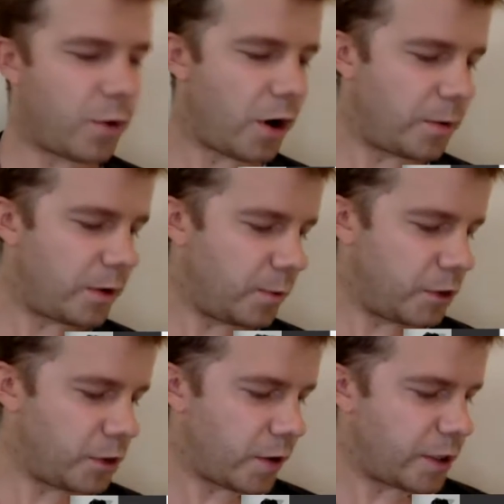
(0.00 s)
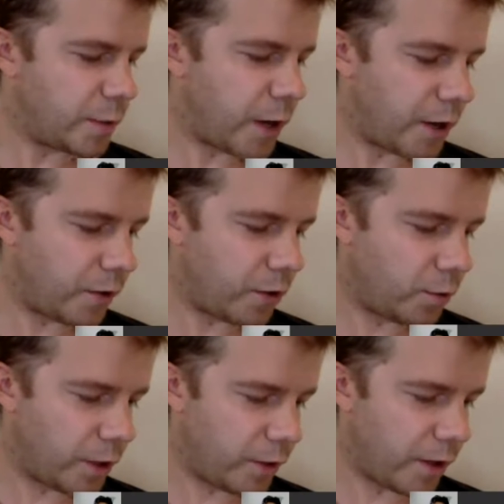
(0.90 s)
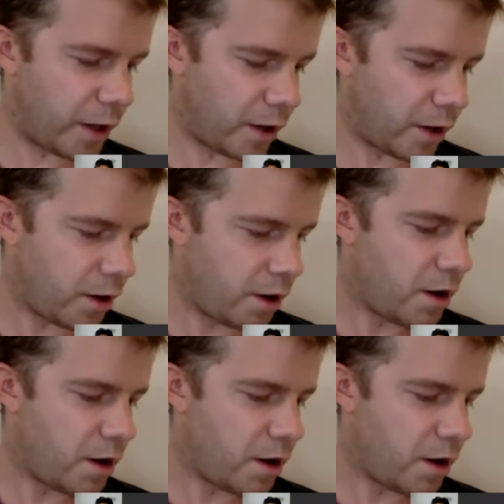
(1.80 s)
Paul, I'm going to put you on the spot a little bit right here,